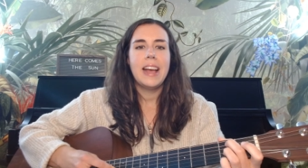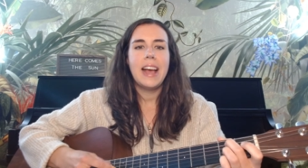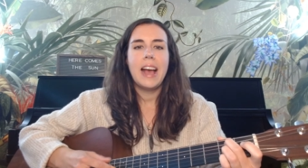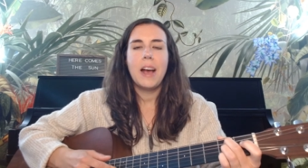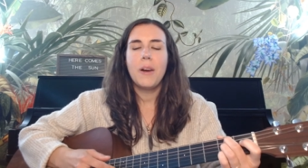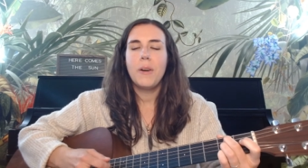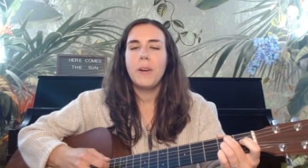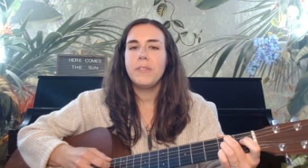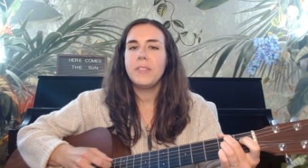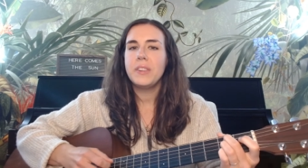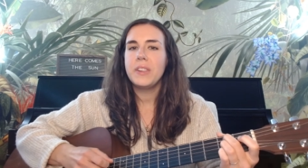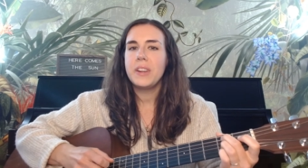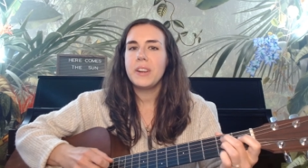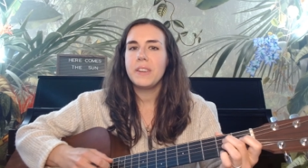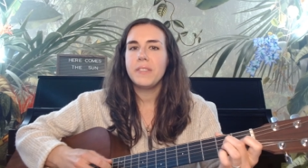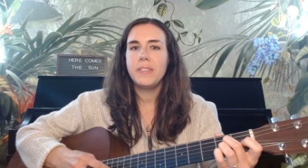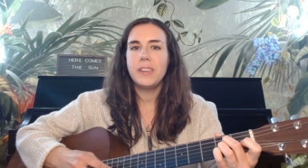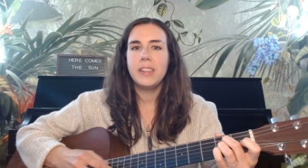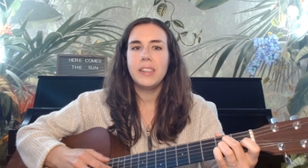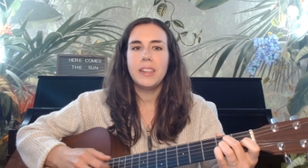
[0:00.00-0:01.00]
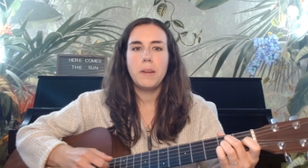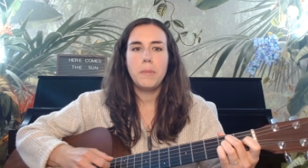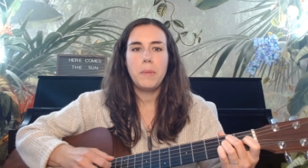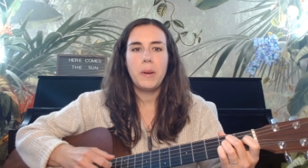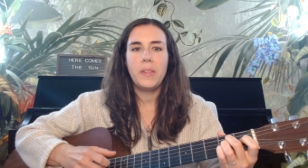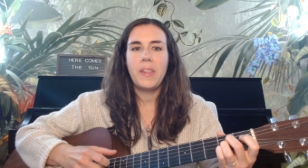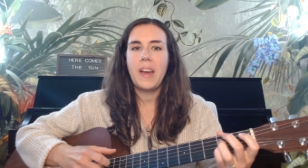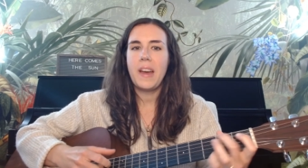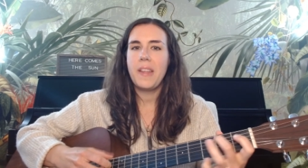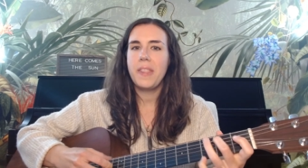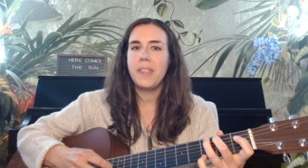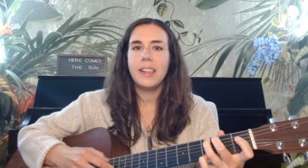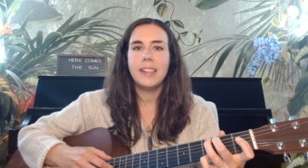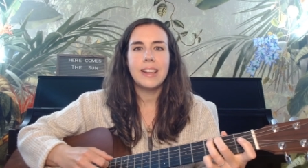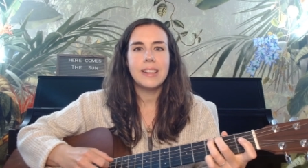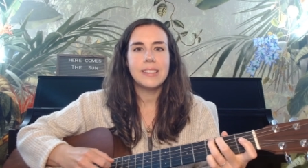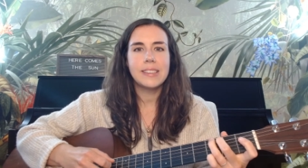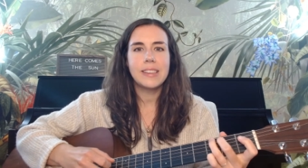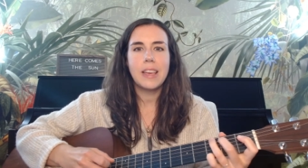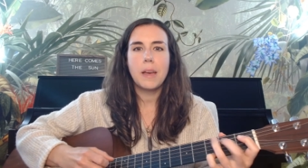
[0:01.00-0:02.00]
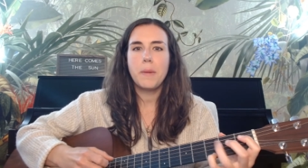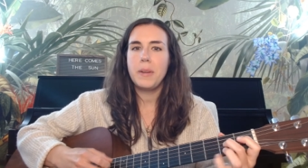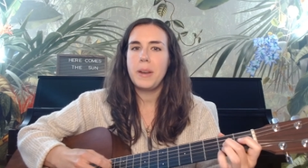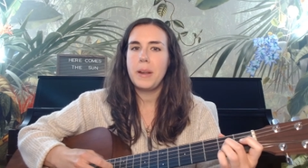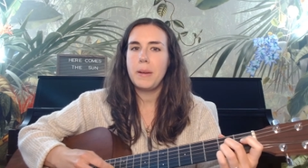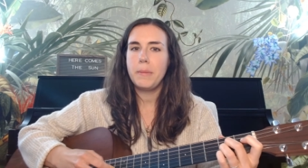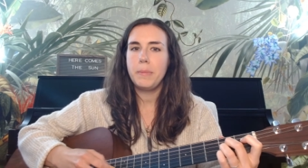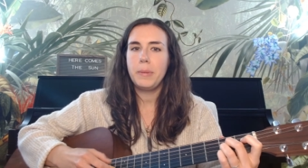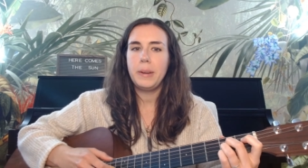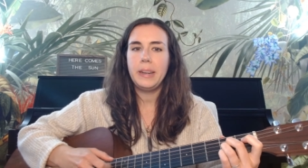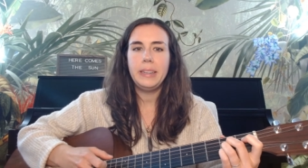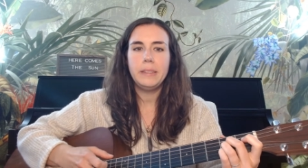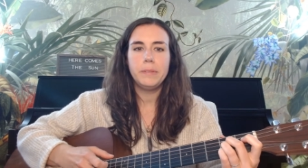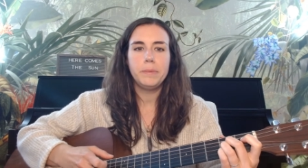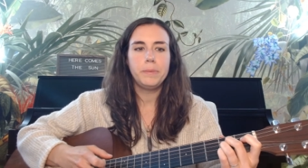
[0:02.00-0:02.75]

However they're feeling about that thing that's coming up, right?